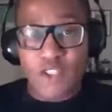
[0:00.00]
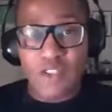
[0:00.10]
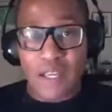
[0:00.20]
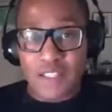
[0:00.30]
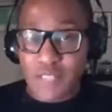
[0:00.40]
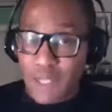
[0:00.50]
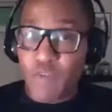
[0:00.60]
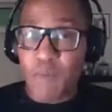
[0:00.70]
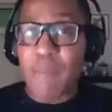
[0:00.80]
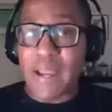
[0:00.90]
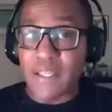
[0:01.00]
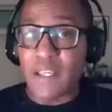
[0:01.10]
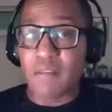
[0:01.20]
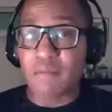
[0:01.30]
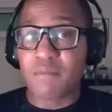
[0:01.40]
stayed within banking
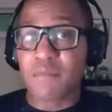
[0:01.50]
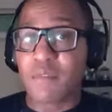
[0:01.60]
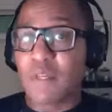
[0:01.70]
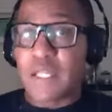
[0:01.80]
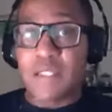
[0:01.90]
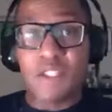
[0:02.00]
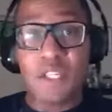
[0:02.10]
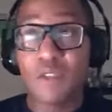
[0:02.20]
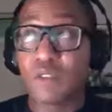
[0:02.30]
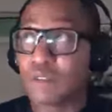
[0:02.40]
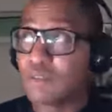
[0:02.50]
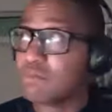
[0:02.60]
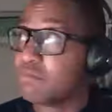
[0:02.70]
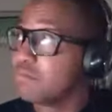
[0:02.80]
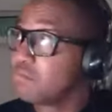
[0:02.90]
until
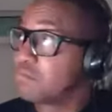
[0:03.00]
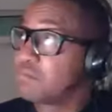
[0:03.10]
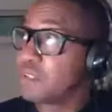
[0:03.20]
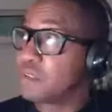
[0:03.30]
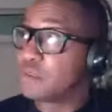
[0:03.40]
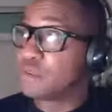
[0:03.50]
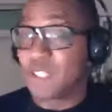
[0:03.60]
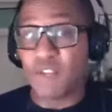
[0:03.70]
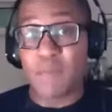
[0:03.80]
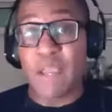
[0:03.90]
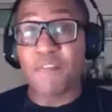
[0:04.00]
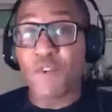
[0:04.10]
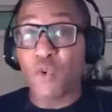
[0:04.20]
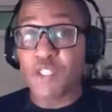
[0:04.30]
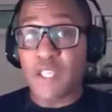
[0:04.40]
I was about
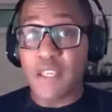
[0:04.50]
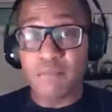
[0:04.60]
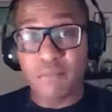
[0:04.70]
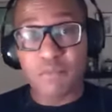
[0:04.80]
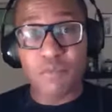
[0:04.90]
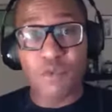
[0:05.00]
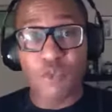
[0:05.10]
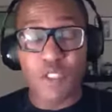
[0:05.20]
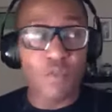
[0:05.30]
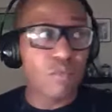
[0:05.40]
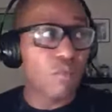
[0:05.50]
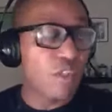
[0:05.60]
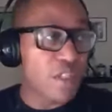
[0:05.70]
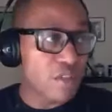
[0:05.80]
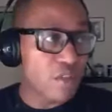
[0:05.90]
41
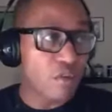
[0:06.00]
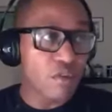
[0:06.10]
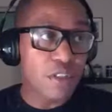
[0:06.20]
years old.